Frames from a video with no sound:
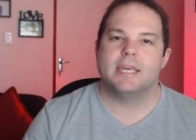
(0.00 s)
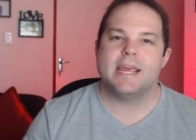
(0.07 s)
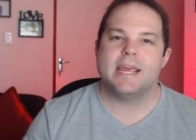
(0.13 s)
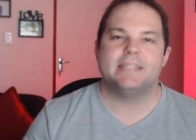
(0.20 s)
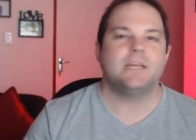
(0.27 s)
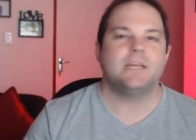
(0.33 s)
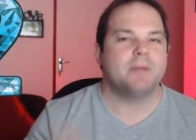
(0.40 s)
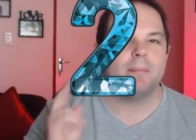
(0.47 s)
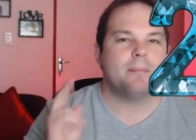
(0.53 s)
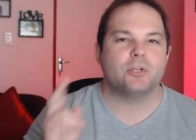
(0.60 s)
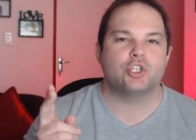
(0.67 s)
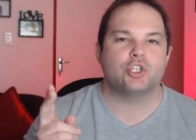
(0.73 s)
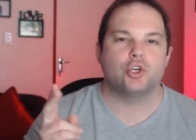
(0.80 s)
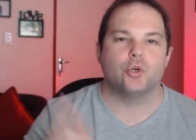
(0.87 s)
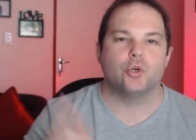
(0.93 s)
Key tip
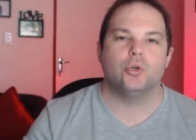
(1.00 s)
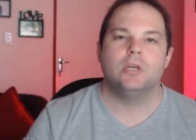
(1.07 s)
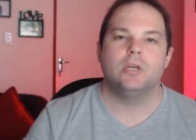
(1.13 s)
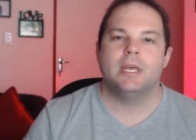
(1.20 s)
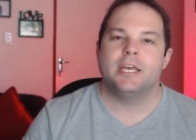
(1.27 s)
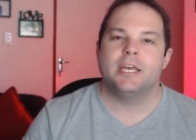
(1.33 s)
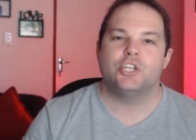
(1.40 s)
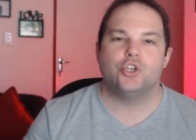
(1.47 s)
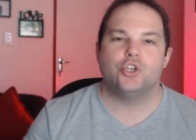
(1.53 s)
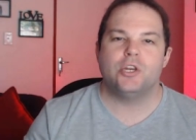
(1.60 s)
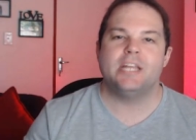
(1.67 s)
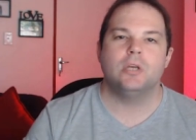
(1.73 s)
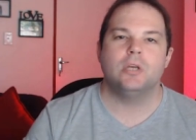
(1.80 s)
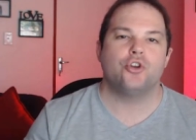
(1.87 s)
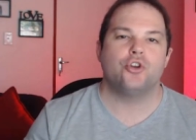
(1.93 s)
number two is
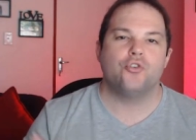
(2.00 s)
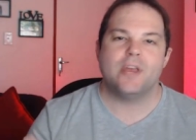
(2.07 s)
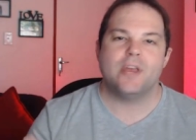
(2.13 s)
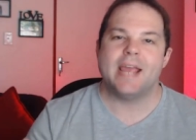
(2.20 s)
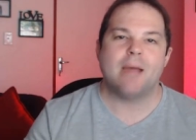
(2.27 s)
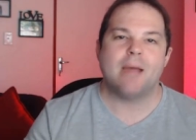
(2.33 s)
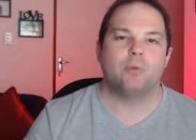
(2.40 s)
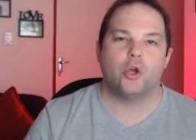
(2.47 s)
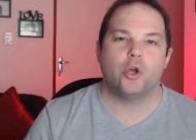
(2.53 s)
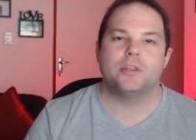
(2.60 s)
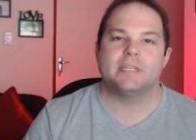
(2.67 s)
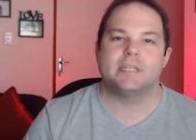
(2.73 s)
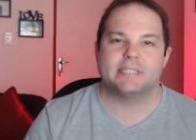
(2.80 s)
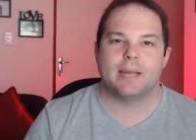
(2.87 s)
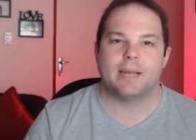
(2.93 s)
you need to
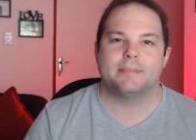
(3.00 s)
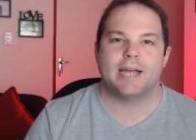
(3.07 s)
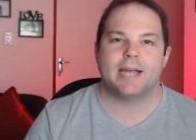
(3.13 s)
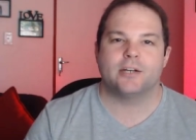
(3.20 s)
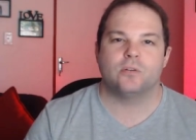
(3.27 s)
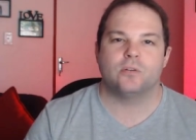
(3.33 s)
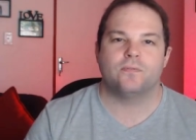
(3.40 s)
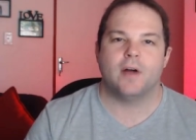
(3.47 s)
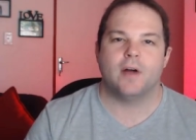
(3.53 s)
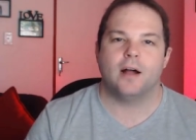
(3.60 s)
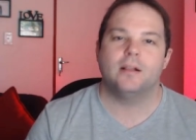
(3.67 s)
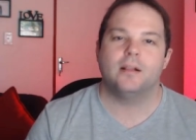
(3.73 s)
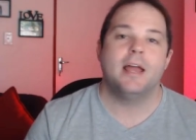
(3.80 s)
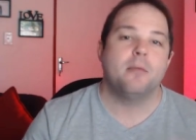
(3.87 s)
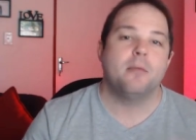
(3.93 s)
re-upload this subtitle
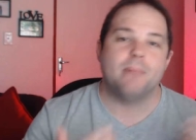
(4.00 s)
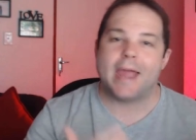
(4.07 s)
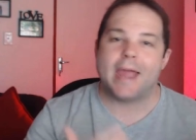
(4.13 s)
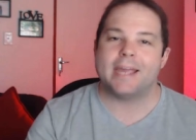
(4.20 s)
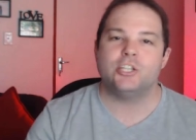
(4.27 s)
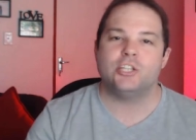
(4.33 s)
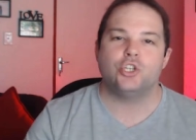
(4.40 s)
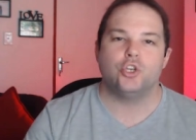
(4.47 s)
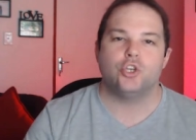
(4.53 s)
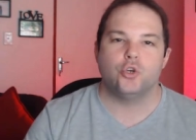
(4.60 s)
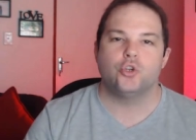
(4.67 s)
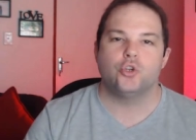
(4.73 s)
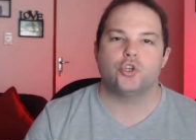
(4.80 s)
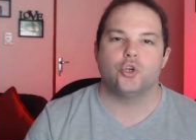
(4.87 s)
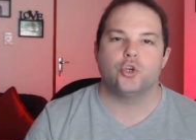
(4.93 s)
file back into
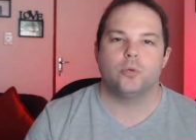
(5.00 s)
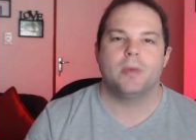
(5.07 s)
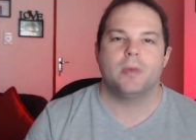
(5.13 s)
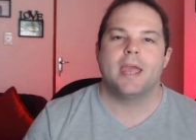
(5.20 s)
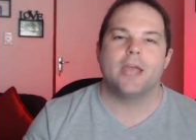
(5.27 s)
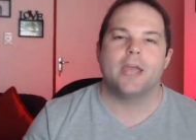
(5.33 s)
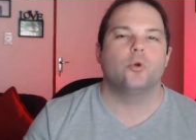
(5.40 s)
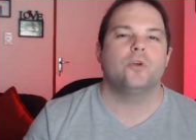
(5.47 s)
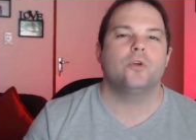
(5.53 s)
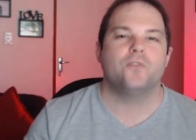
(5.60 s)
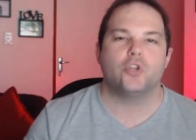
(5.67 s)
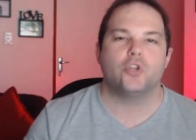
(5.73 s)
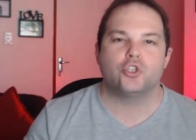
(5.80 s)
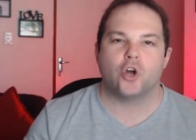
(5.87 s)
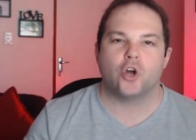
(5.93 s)
YouTube in order
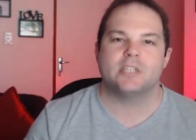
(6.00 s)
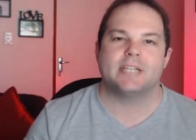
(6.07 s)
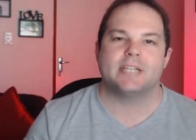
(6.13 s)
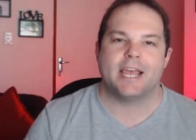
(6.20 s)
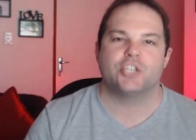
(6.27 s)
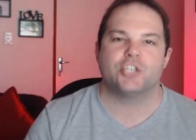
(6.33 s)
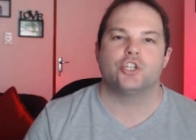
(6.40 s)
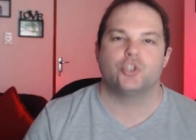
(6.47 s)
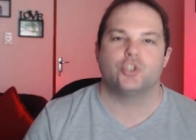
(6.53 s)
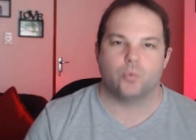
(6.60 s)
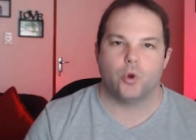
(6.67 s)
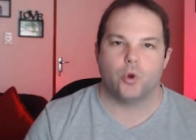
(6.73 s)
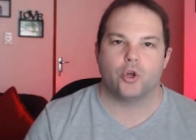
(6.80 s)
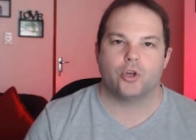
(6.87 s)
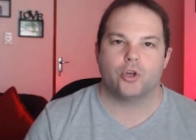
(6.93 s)
for the translation
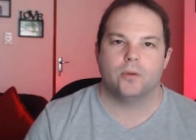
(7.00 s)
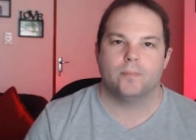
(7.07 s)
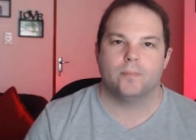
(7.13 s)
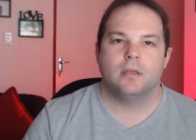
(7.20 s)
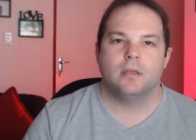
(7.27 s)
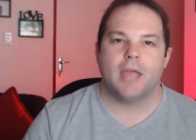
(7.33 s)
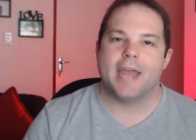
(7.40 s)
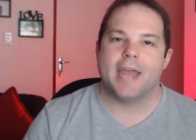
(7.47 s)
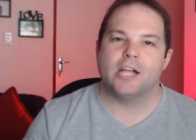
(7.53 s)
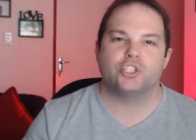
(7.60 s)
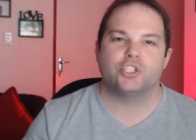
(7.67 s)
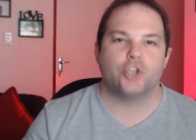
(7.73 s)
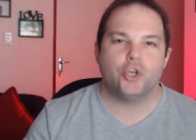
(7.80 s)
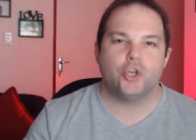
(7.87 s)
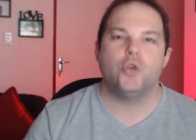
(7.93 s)
to work and
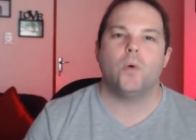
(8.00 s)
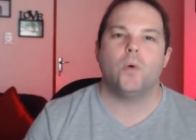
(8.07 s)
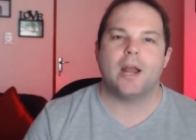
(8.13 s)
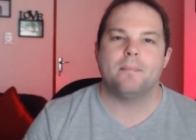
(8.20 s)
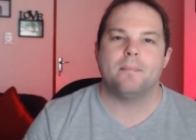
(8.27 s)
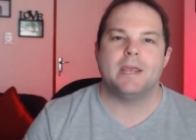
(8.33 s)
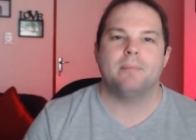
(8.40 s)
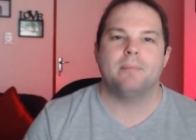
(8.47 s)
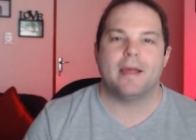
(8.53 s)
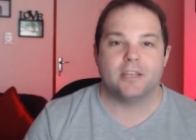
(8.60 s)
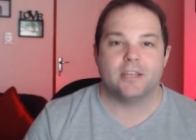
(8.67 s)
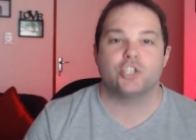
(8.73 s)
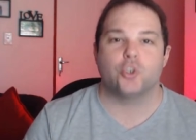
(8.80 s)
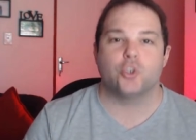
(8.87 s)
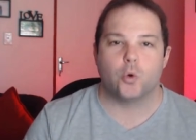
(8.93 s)
I'll show you what I mean
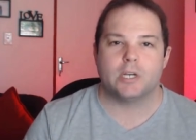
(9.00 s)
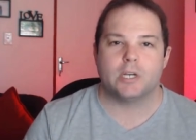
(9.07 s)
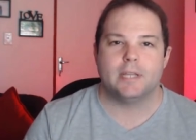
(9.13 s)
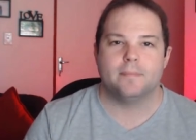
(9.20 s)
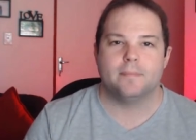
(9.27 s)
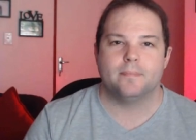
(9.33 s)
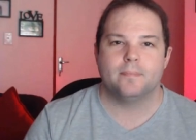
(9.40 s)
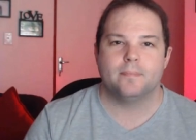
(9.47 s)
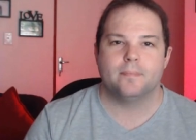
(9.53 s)
by this shortly.